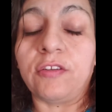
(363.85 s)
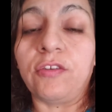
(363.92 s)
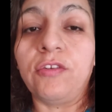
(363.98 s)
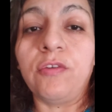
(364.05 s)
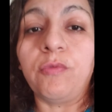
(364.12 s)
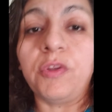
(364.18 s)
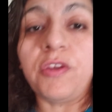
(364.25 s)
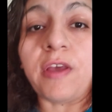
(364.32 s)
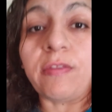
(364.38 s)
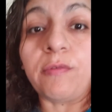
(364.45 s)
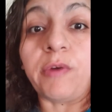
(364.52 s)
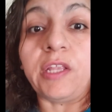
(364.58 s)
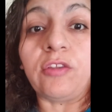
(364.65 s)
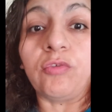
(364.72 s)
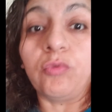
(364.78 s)
You know, when you have the
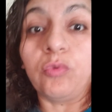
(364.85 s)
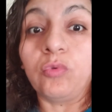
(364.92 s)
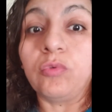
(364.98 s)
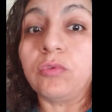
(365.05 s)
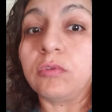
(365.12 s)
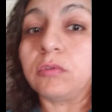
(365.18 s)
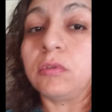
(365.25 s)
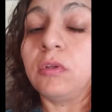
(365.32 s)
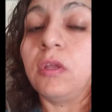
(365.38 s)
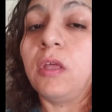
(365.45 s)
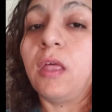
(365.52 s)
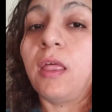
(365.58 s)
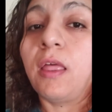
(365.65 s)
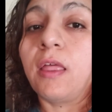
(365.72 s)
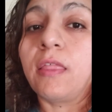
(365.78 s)
right tools,
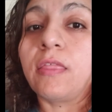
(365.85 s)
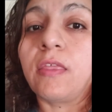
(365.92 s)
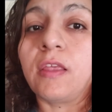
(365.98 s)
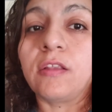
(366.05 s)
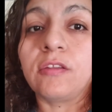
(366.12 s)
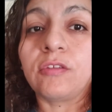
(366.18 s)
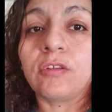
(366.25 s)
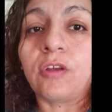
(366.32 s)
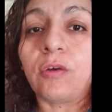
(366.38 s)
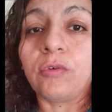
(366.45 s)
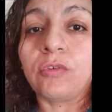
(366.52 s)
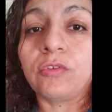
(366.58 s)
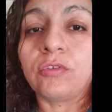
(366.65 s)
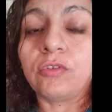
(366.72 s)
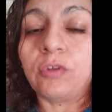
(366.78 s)
things go
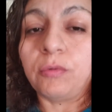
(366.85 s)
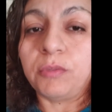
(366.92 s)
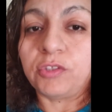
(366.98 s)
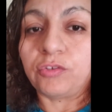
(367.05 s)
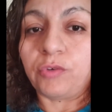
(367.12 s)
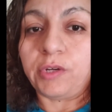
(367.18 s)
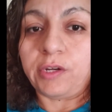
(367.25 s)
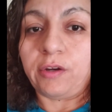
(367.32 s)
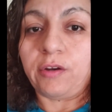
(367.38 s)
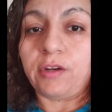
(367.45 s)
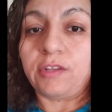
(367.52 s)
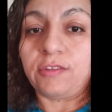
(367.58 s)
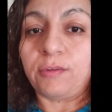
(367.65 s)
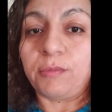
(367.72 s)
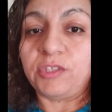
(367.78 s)
so much quicker
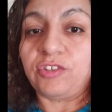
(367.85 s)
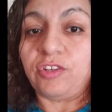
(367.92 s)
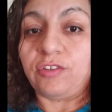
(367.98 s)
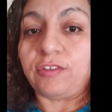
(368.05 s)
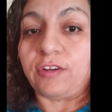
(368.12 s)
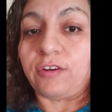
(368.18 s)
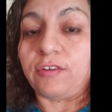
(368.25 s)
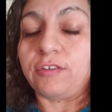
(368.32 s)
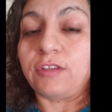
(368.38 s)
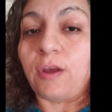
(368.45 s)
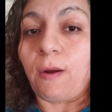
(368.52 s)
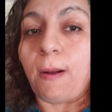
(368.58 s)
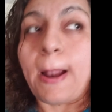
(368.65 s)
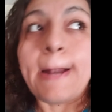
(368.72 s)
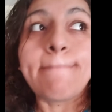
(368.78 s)
and so much easier.
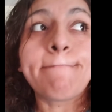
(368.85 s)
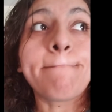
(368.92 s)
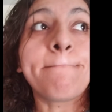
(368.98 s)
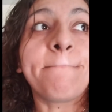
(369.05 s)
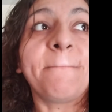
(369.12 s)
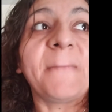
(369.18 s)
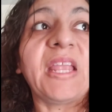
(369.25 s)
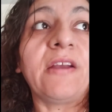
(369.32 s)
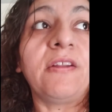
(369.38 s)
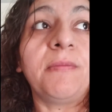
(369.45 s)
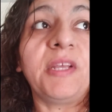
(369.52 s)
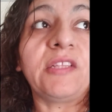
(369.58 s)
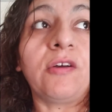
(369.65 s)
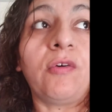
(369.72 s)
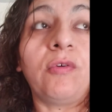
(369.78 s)
So I'm going to
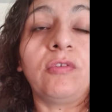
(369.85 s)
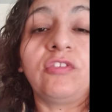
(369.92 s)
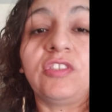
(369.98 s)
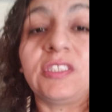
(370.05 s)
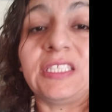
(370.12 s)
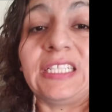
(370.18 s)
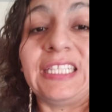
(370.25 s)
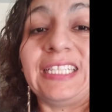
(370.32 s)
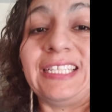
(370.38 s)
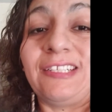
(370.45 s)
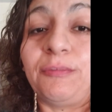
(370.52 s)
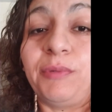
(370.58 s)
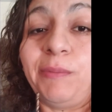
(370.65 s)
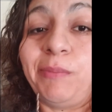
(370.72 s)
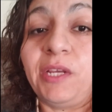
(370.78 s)
make the hole just a little
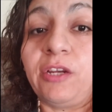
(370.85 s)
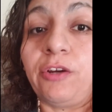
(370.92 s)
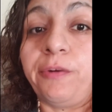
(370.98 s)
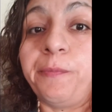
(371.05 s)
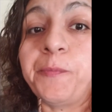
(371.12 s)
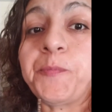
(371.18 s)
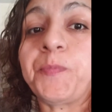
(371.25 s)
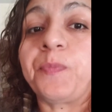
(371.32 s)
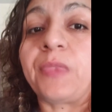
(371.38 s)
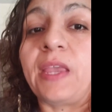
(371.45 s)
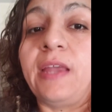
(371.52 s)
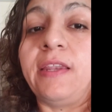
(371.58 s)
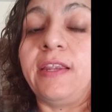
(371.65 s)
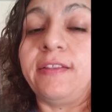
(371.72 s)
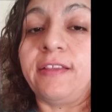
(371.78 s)
bit bigger
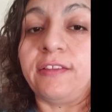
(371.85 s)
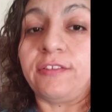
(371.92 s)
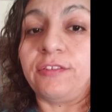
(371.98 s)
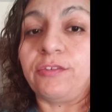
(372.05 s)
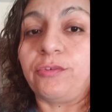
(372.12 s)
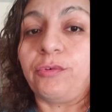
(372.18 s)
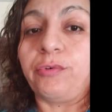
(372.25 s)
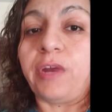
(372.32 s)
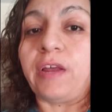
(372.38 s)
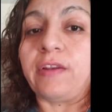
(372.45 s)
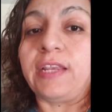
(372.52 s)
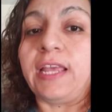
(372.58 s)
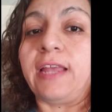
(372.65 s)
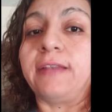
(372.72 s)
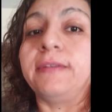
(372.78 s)
and then test the screw out
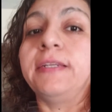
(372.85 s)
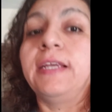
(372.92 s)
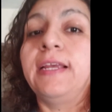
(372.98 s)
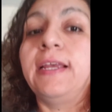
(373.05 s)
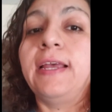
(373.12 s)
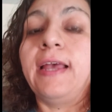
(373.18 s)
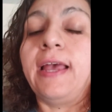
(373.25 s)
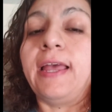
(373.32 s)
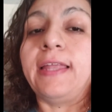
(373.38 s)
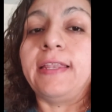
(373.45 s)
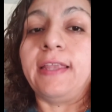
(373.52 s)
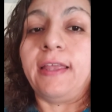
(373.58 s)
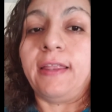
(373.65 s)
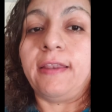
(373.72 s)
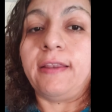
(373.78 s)
again and
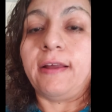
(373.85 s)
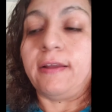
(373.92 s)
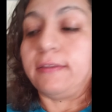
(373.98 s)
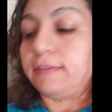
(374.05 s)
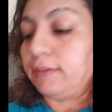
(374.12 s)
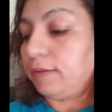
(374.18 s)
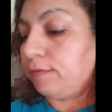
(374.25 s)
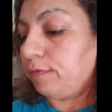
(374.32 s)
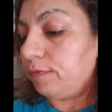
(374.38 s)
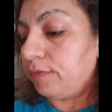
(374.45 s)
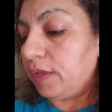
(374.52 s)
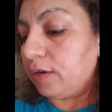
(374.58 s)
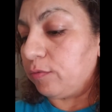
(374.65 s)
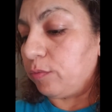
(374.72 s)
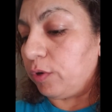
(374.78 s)
then see if
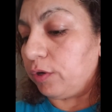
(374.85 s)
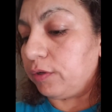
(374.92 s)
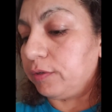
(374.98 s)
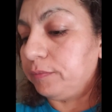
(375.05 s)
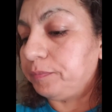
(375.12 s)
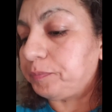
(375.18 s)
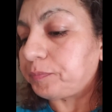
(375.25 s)
that'll work.